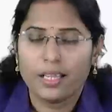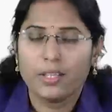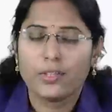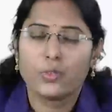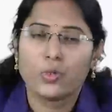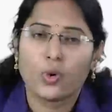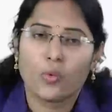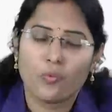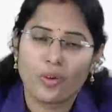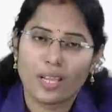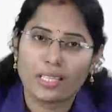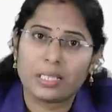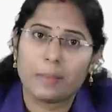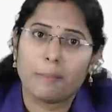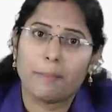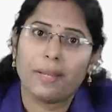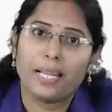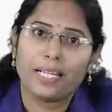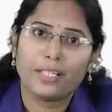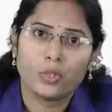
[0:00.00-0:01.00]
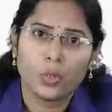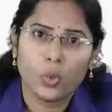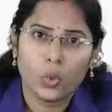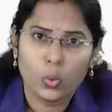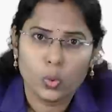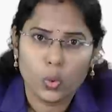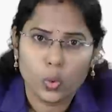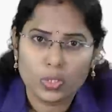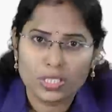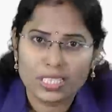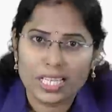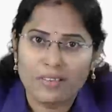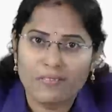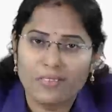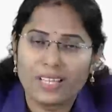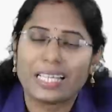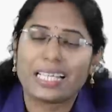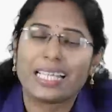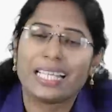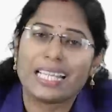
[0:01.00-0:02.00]
So, when the blood glucose
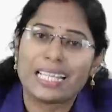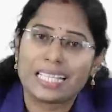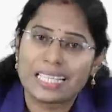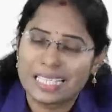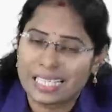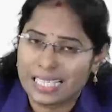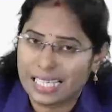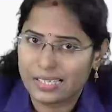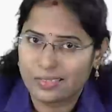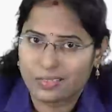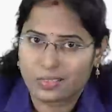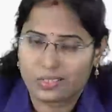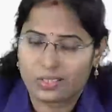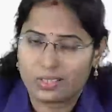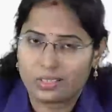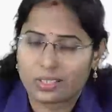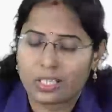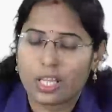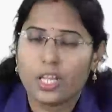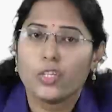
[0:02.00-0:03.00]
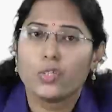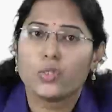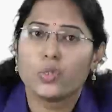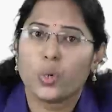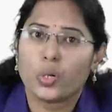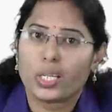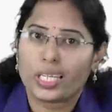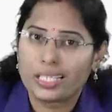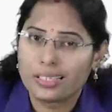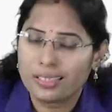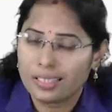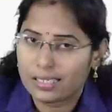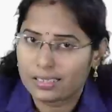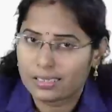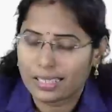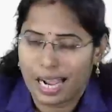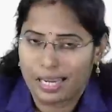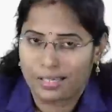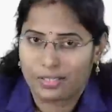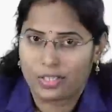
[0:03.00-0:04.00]
level increases, so in
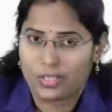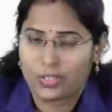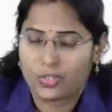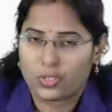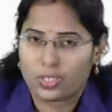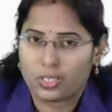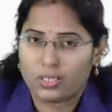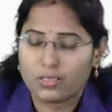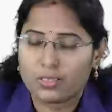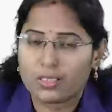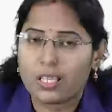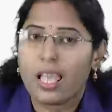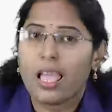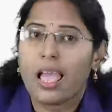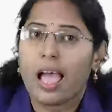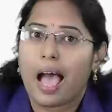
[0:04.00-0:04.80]
that conditions,